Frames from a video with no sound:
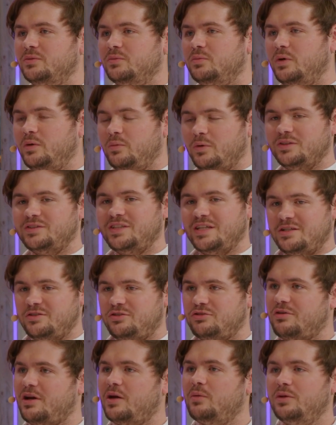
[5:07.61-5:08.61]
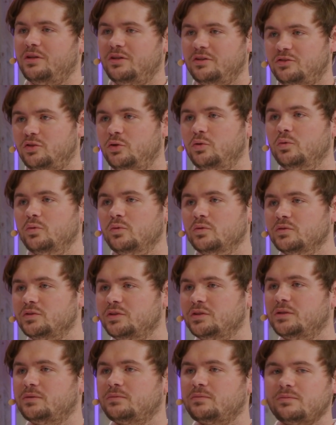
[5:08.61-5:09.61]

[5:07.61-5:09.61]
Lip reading: We want to integrate with the tools,